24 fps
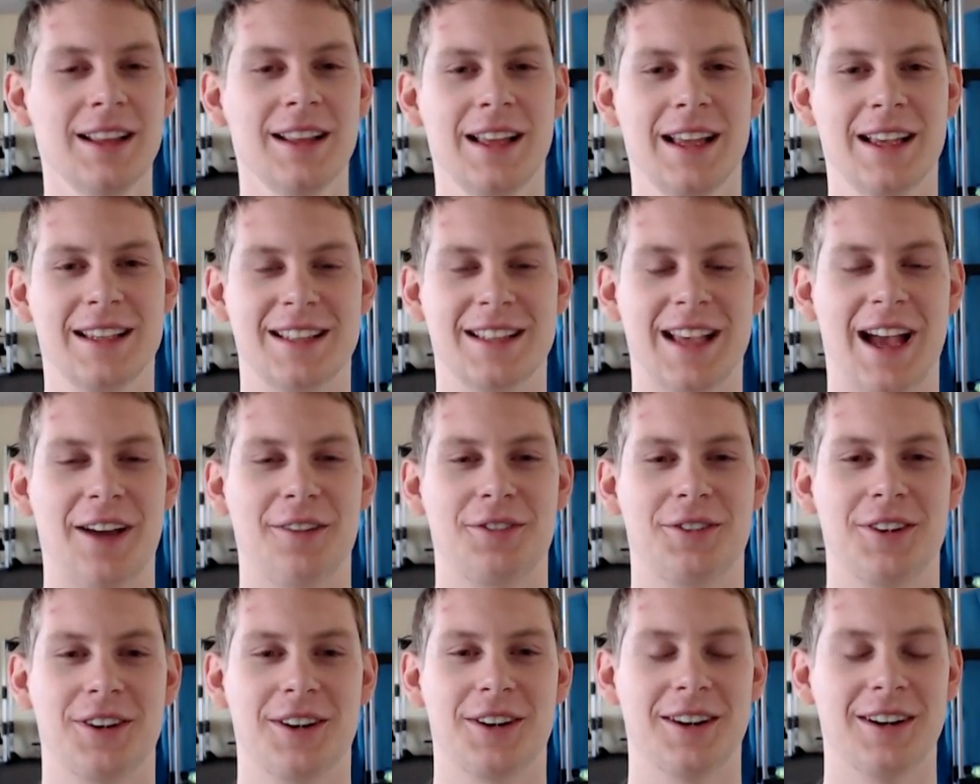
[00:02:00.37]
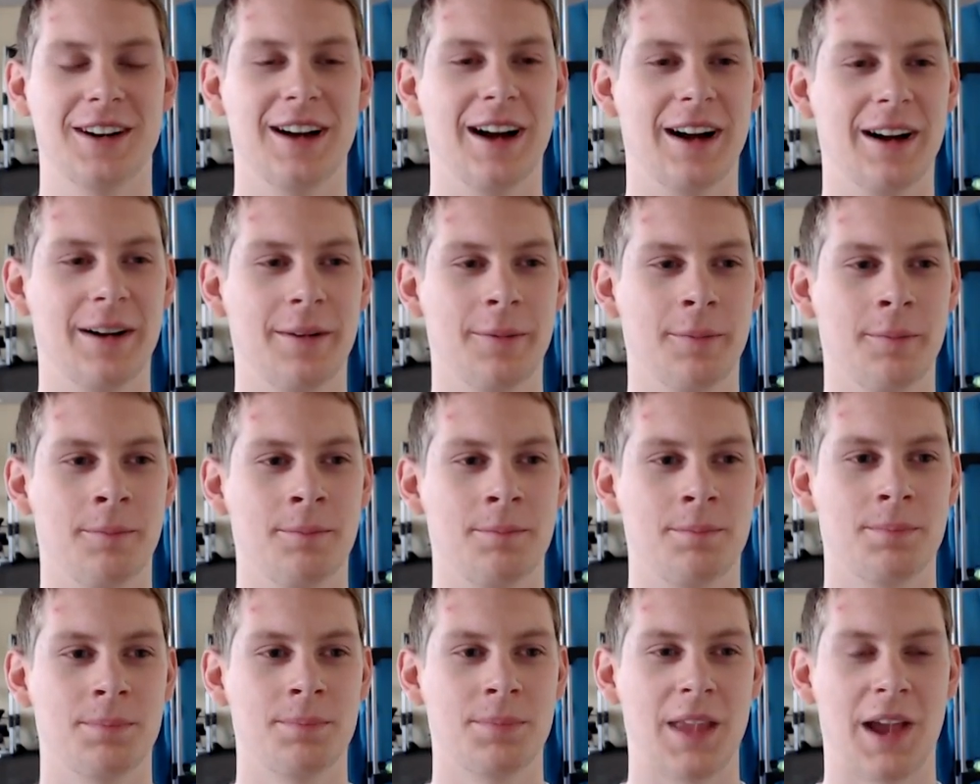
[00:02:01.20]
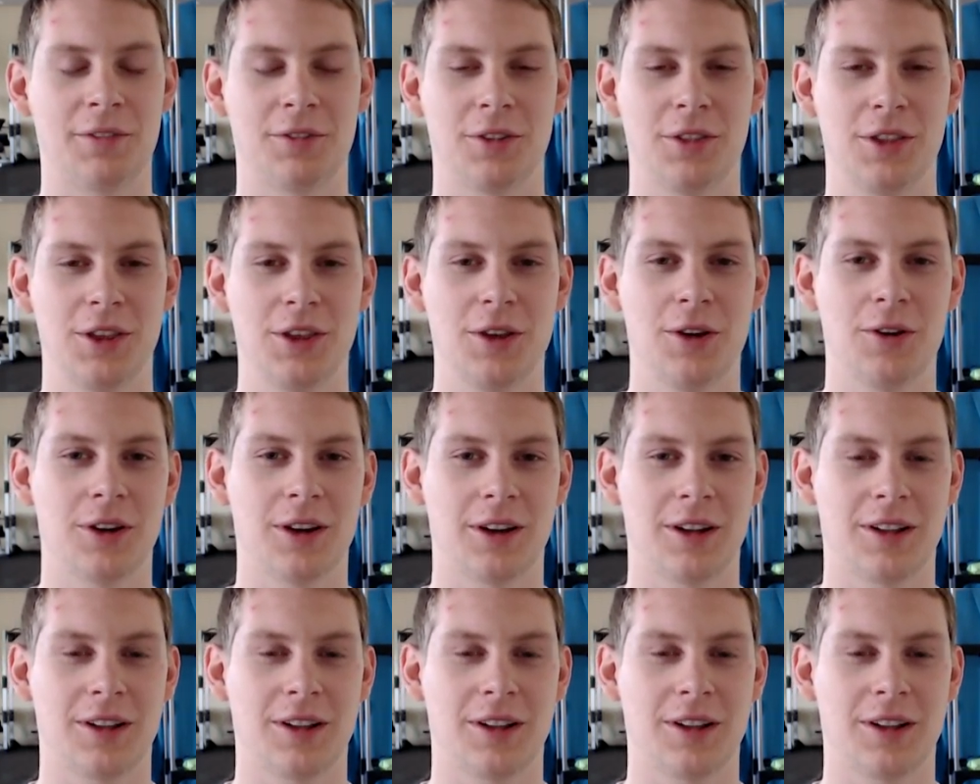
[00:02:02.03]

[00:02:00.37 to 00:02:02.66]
is after um, after the yoga